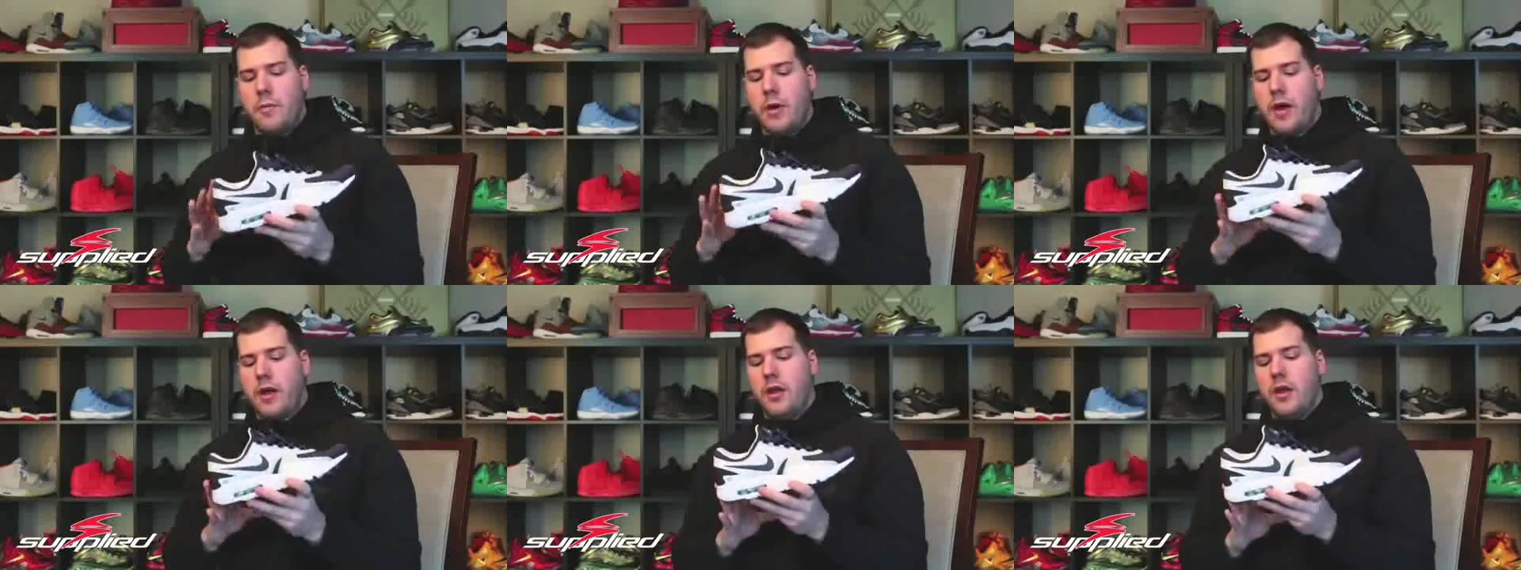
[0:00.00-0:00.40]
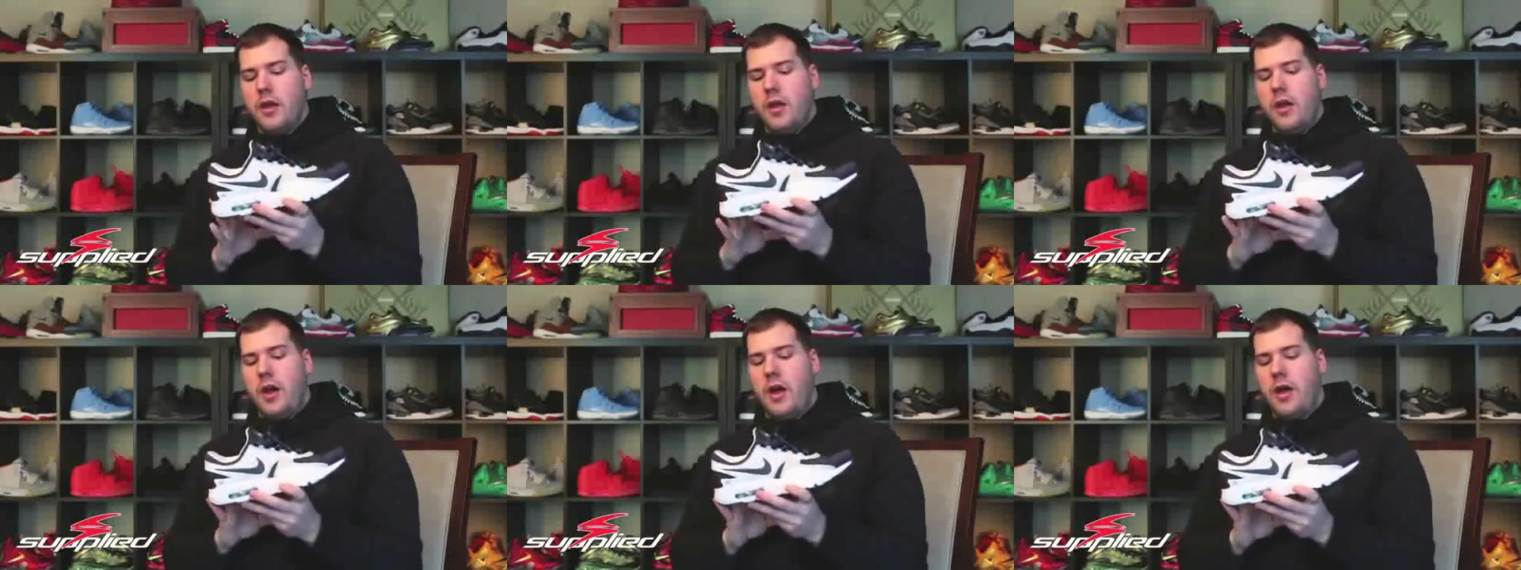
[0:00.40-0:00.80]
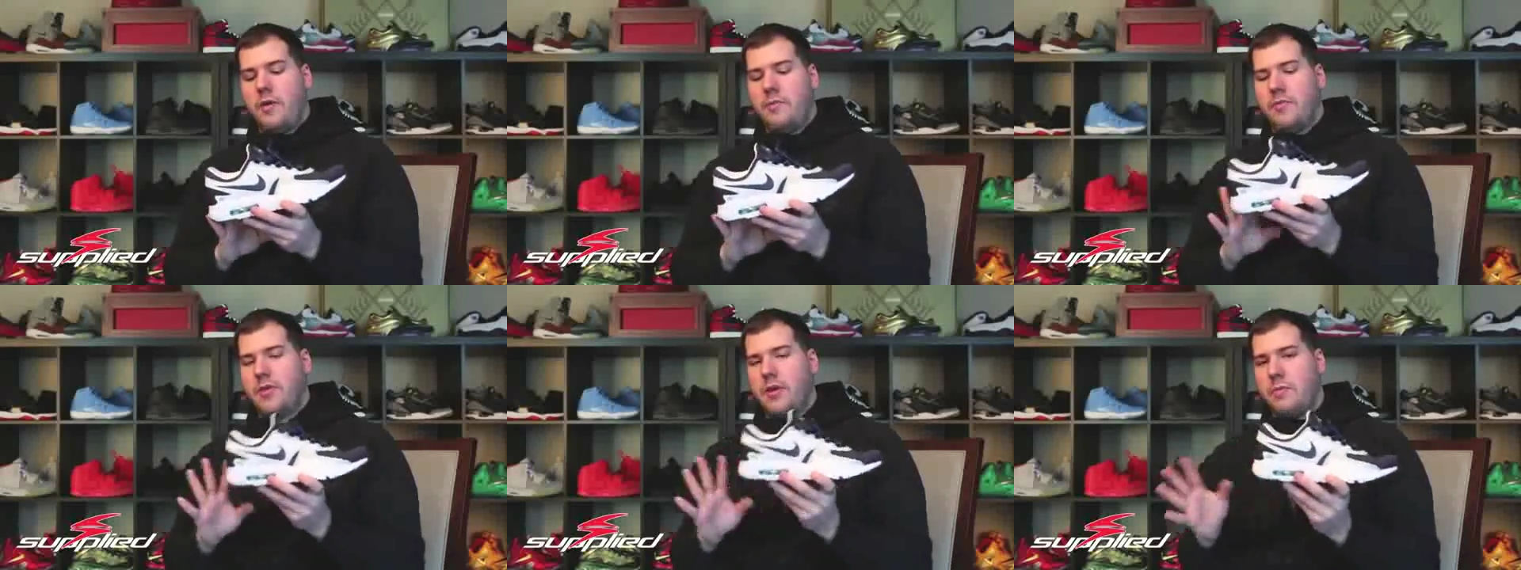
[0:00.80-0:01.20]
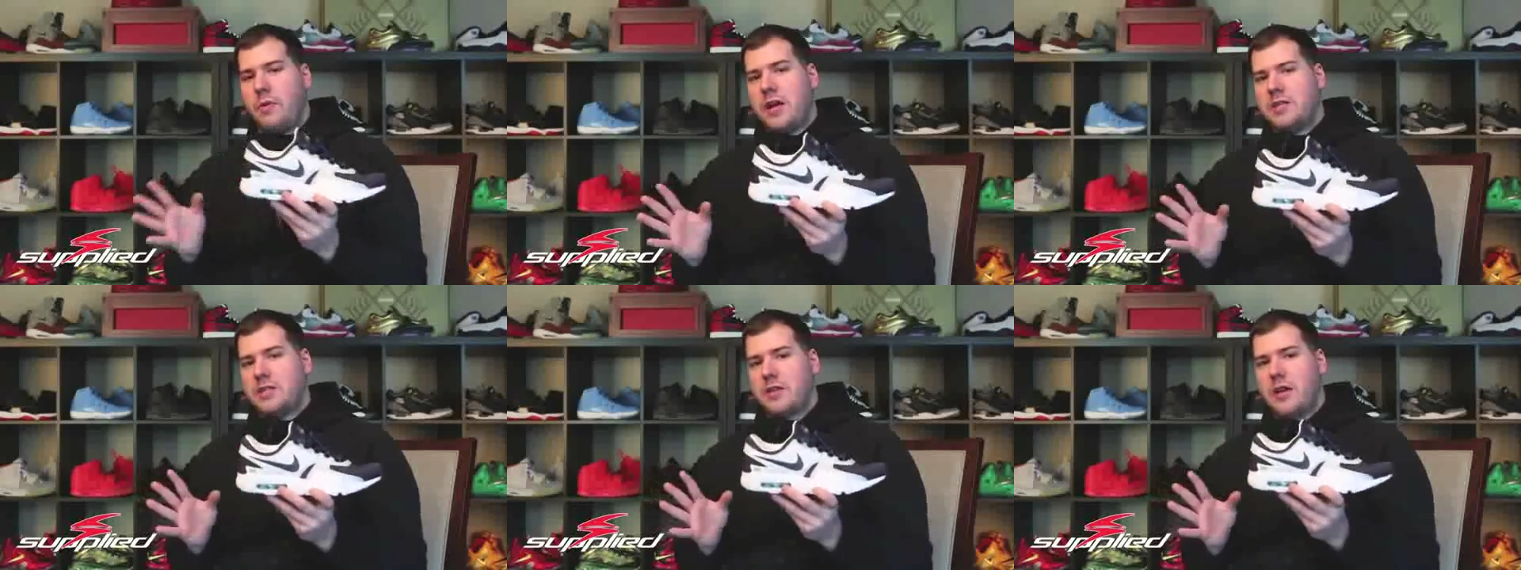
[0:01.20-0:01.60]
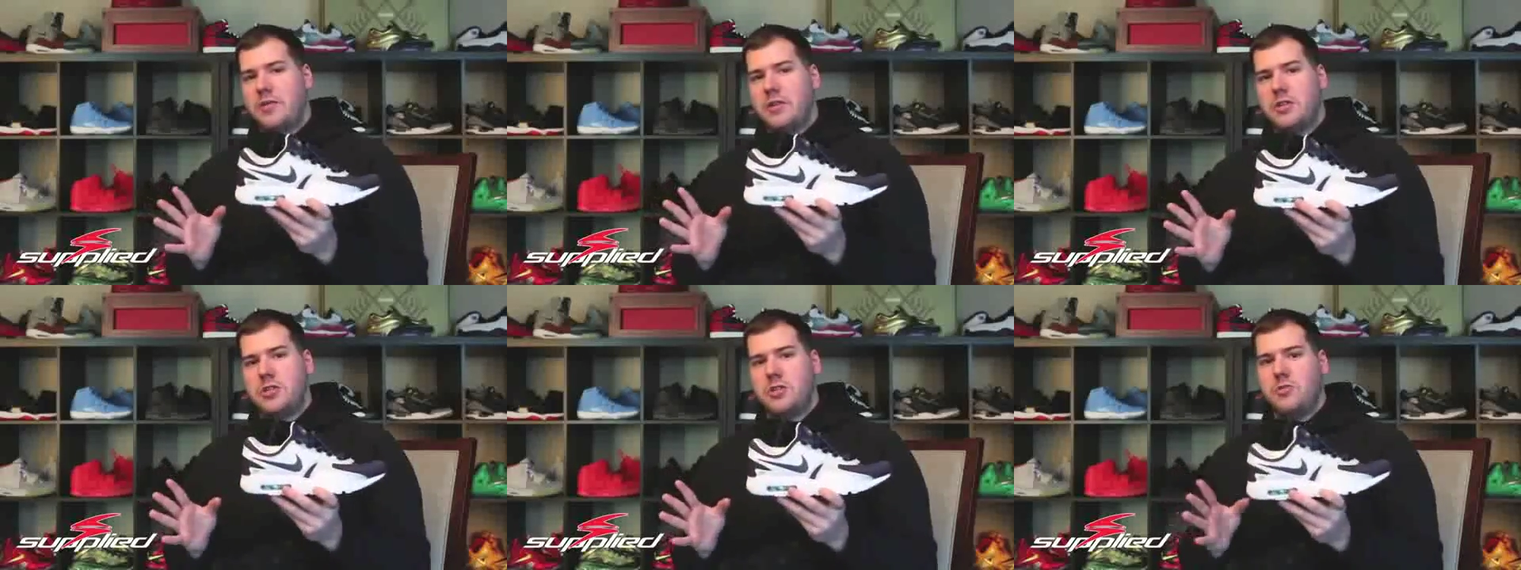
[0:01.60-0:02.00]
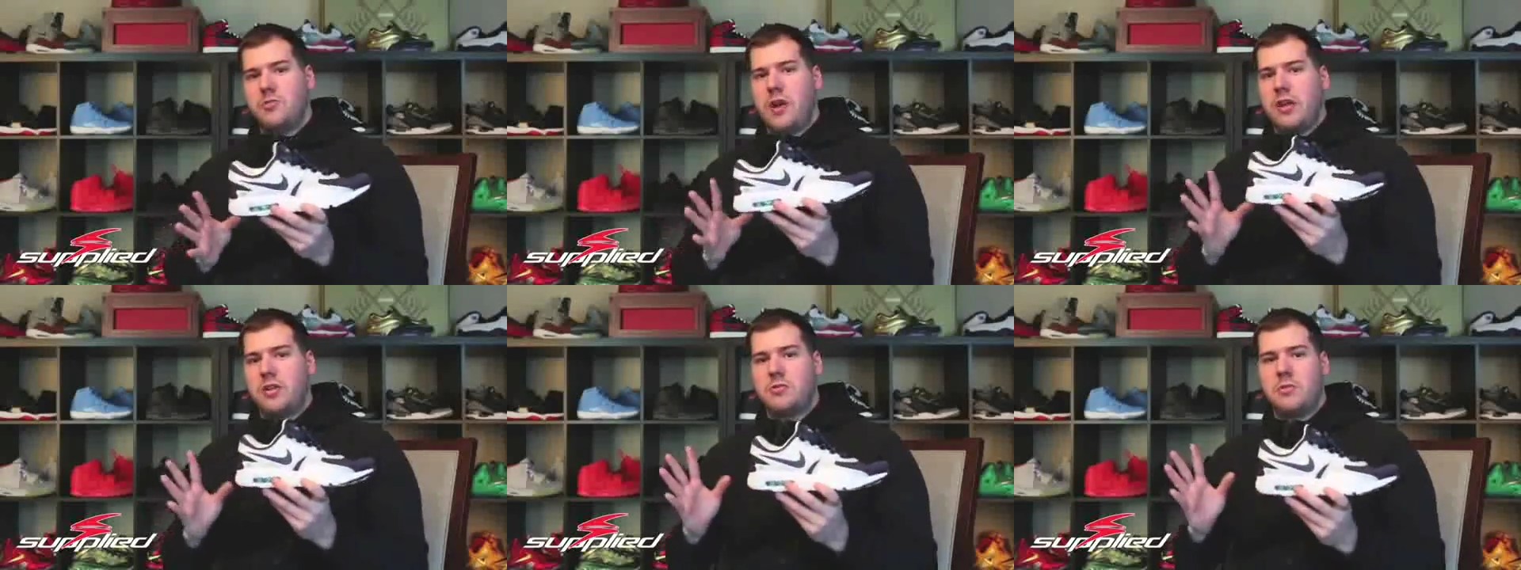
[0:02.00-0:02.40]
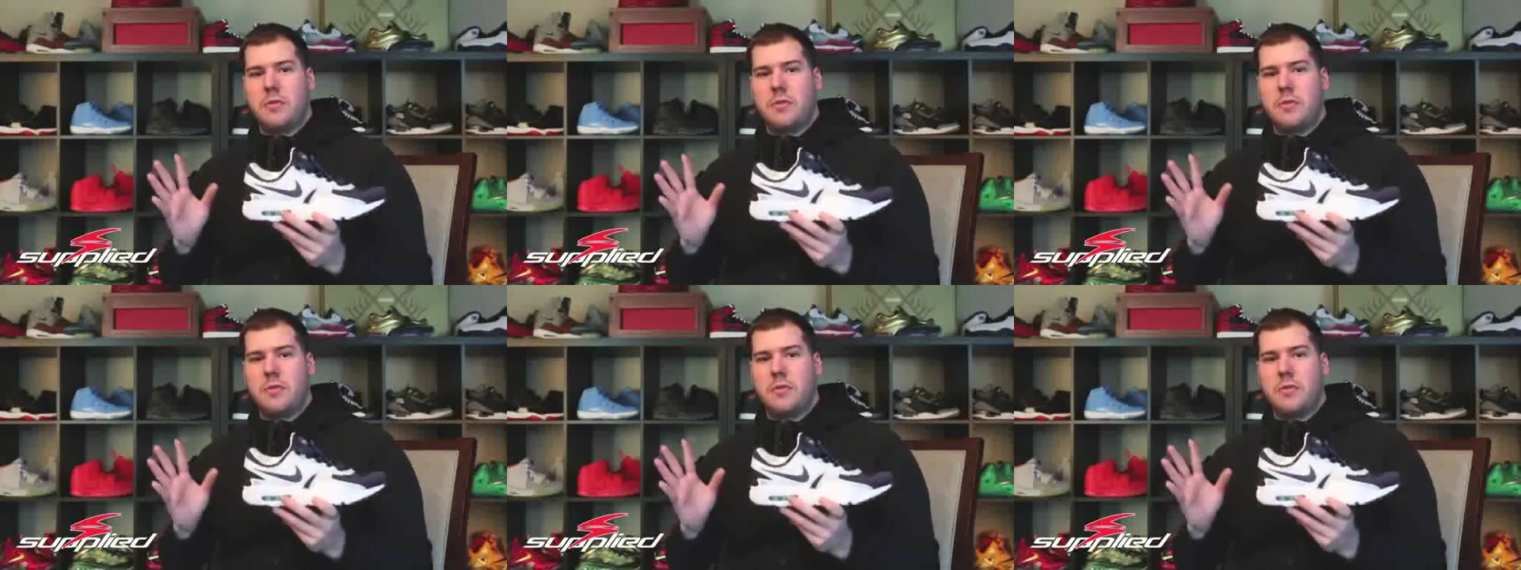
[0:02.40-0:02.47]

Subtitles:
But the prices on this shoe range